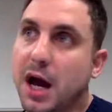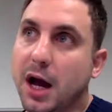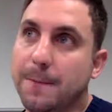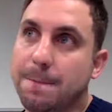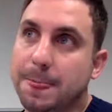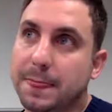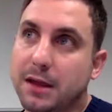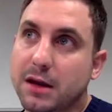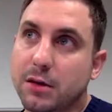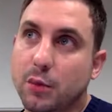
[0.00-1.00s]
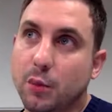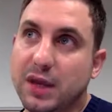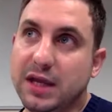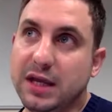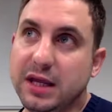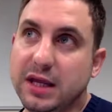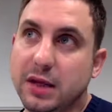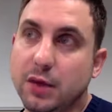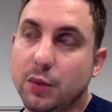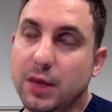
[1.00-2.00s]
Um,
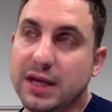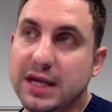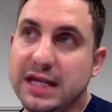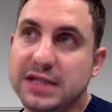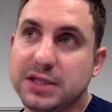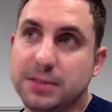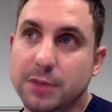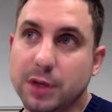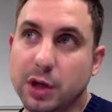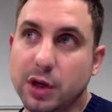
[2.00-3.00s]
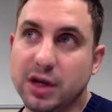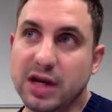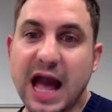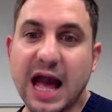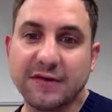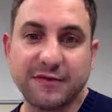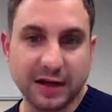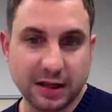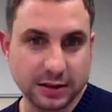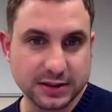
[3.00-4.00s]
we we need to
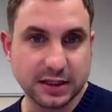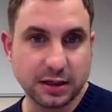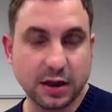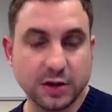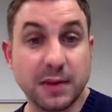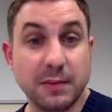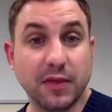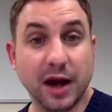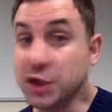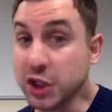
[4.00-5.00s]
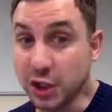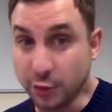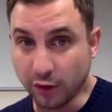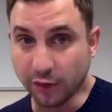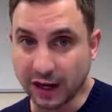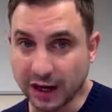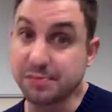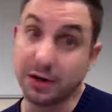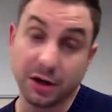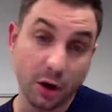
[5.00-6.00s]
carefully consider those people that are new on the
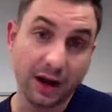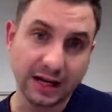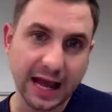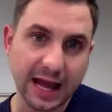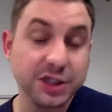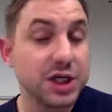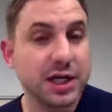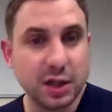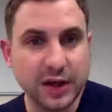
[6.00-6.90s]
list but not engaging.